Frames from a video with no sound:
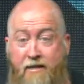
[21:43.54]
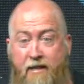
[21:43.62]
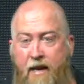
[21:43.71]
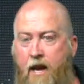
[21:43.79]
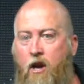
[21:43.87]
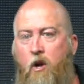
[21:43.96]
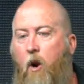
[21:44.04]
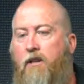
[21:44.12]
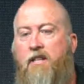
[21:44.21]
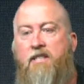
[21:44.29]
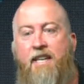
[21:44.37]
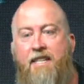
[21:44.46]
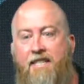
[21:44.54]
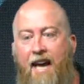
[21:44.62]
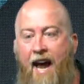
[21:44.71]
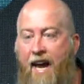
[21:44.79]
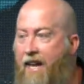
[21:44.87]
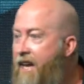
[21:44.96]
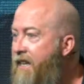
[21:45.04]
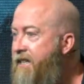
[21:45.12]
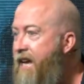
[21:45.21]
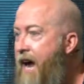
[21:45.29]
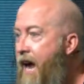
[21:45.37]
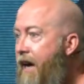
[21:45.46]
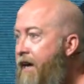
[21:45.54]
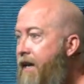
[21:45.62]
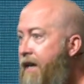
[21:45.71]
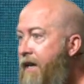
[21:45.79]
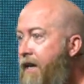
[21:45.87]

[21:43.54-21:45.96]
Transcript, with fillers: this? Caught this anxiety attack.